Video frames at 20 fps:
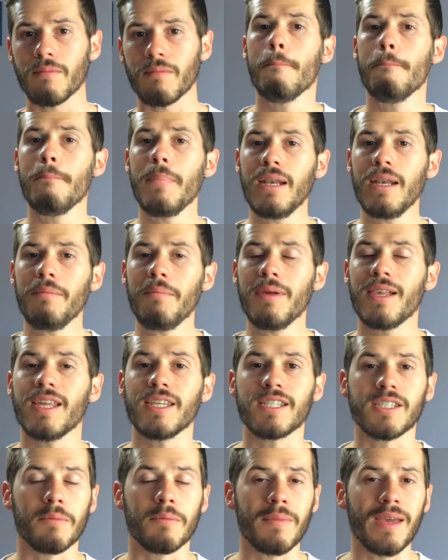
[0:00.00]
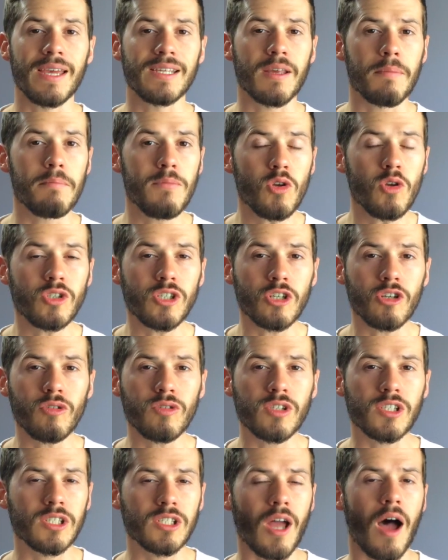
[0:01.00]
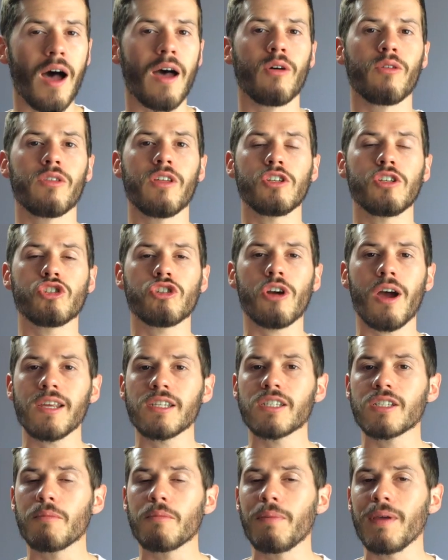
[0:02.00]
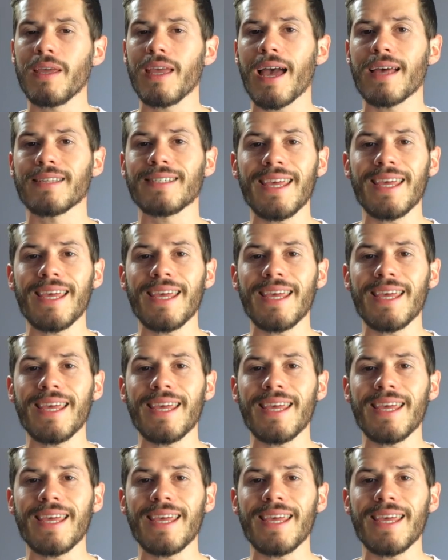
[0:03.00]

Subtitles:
Minimalism is a musical style that tries to be as